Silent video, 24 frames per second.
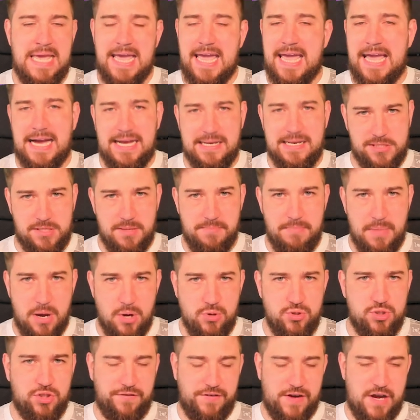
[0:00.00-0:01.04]
It has the
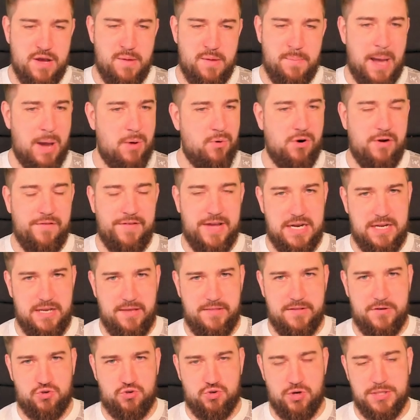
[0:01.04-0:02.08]
most firepower of any
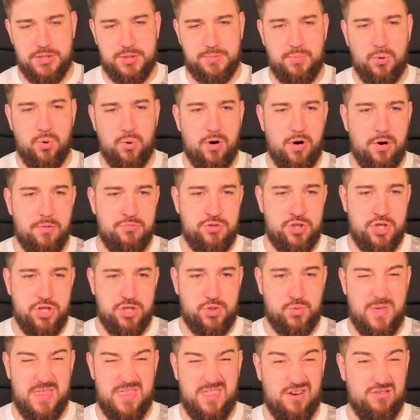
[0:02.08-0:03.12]
of the transport
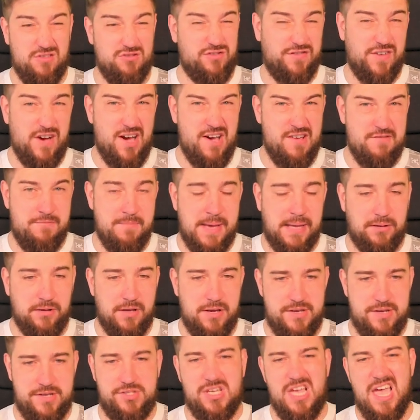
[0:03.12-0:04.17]
options with those 5
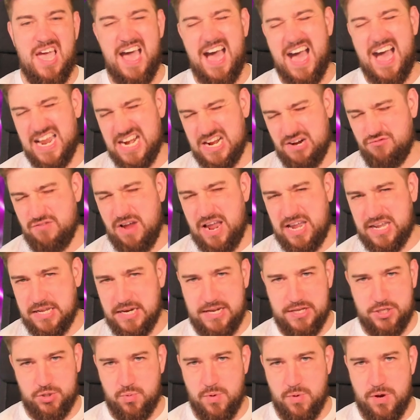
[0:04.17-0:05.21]
melters, and I
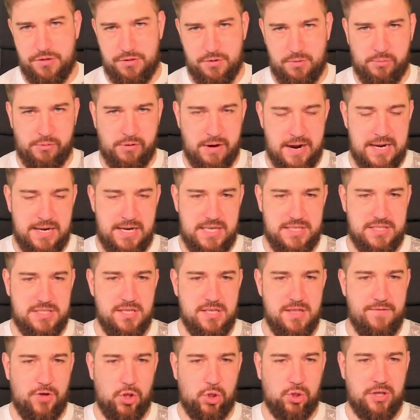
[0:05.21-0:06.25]
reckon it's worth upgrading
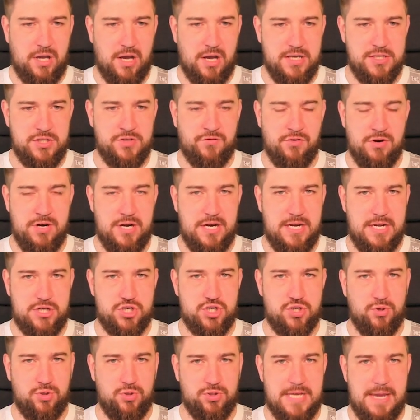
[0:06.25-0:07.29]
to the Volkites for an
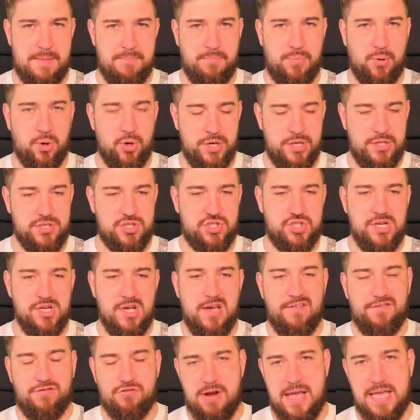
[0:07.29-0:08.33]
additional 10 points
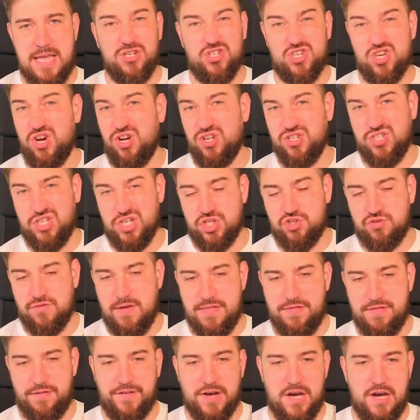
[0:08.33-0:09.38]
for 8 shots at
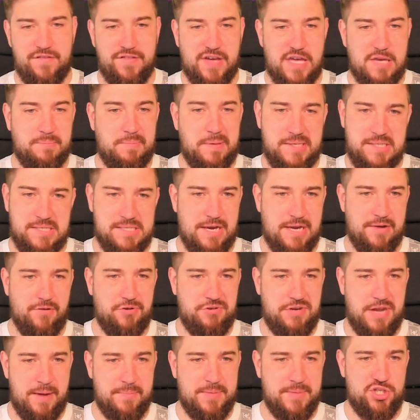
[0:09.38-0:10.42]
strength 5, AP
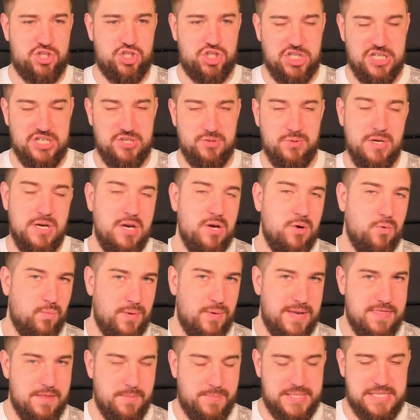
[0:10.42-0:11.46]
0, damage 2,
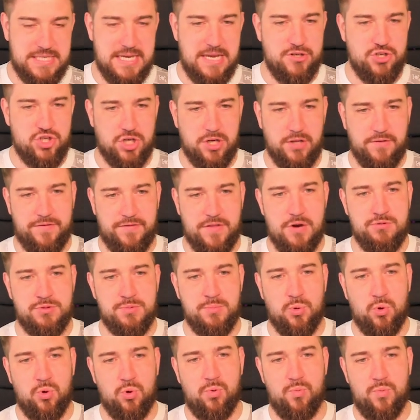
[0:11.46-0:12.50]
with the potential of those
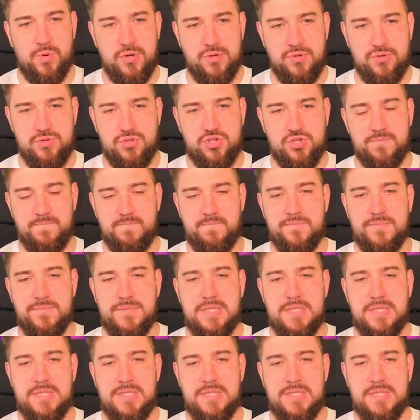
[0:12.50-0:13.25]
mortal wounds.